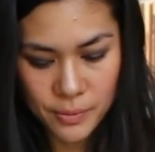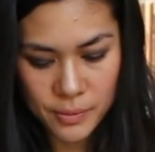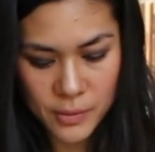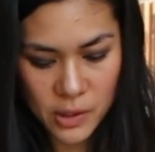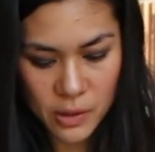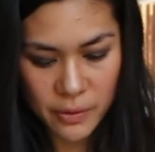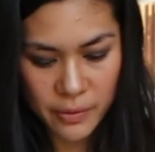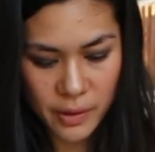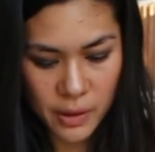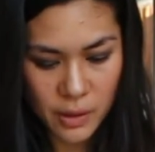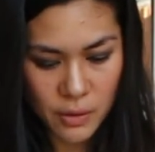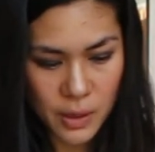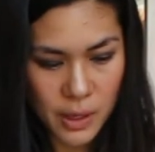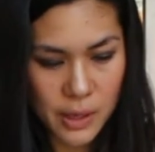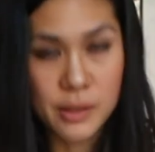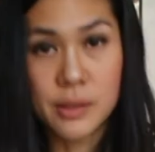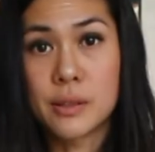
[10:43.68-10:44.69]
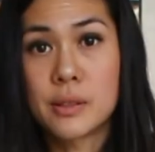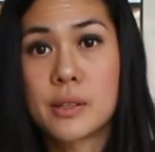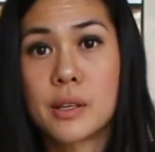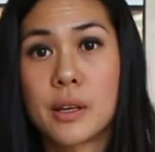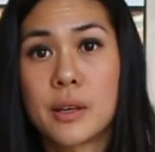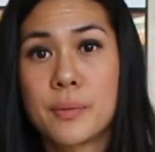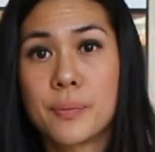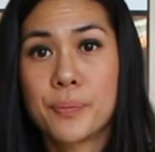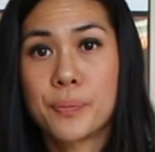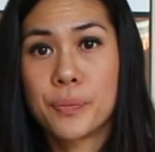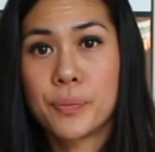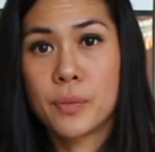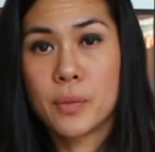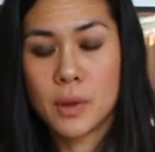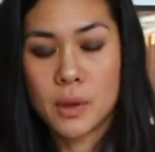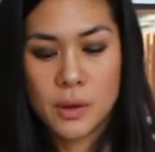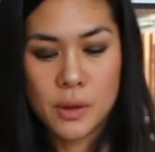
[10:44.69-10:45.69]
and you guys can see.
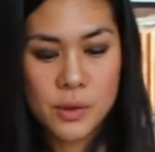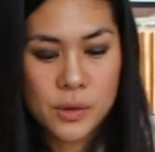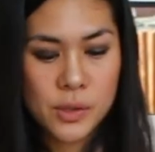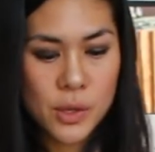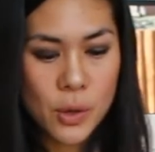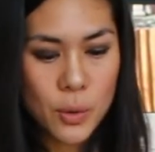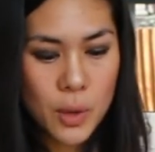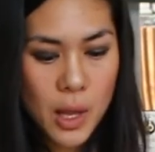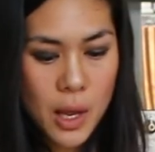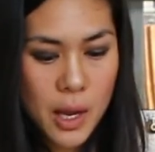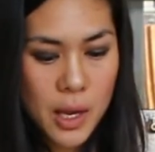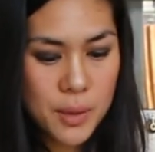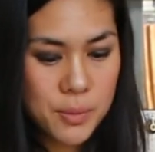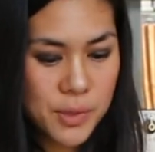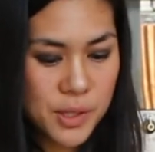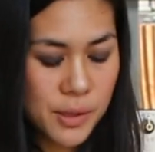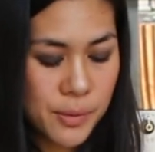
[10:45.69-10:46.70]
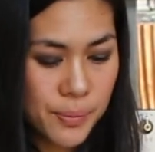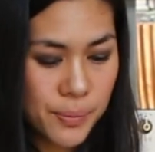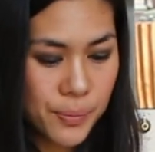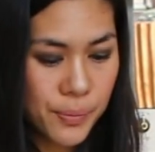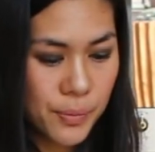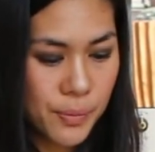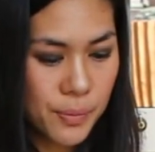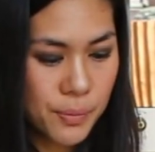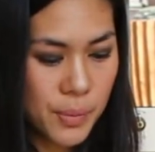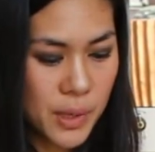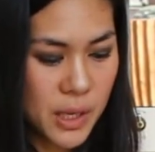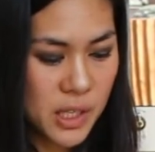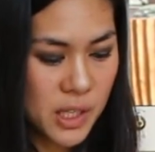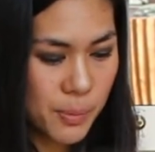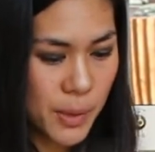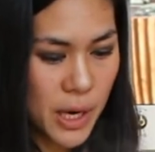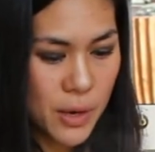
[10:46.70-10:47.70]
So limes, bean
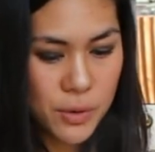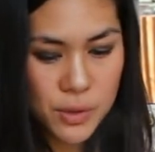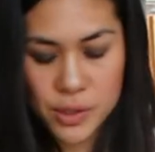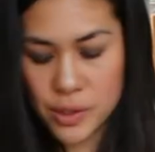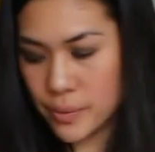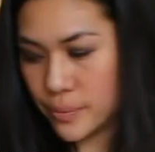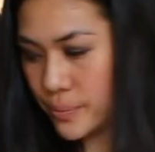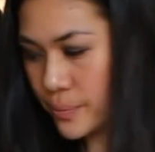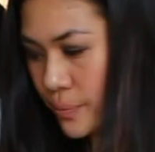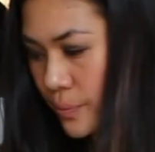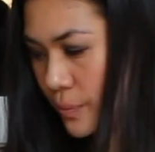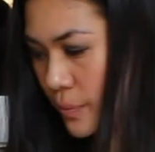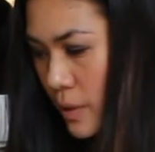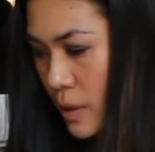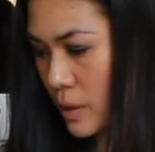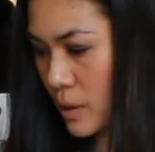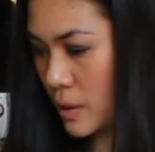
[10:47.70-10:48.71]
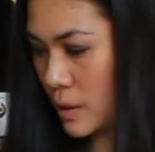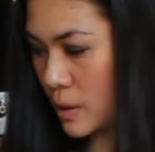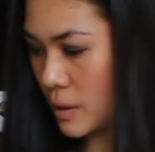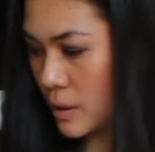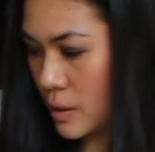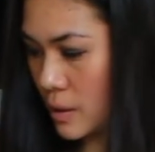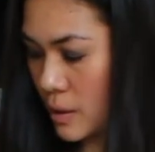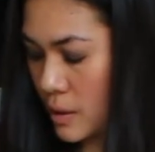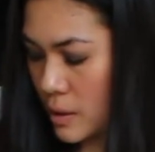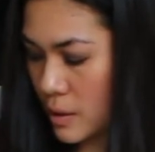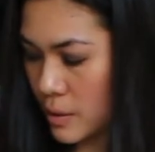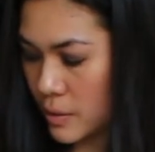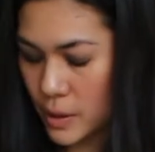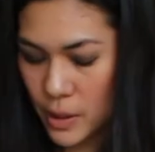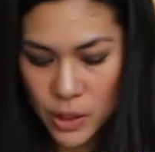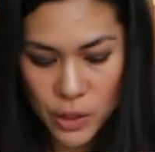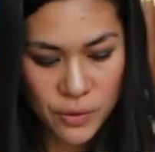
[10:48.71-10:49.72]
sprouts,
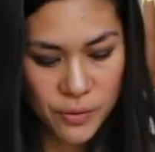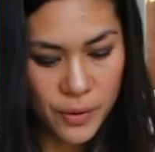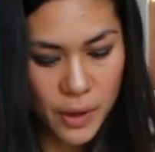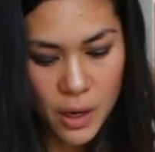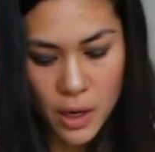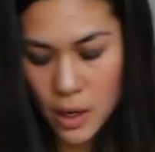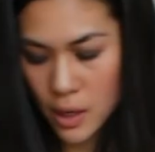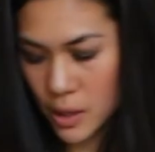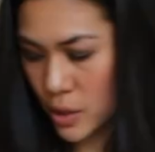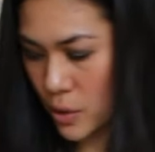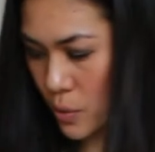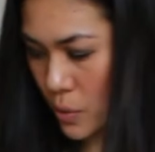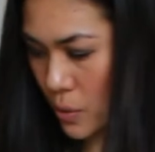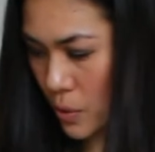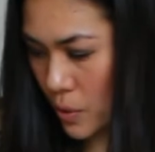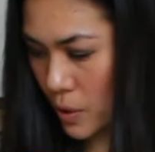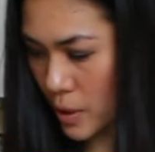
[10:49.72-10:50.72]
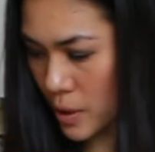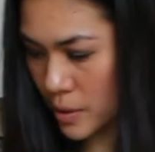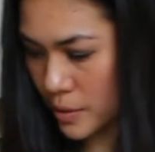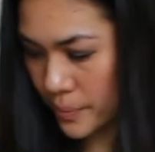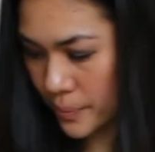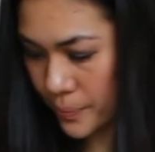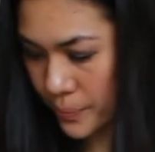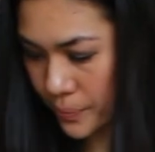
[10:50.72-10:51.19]
then you've got your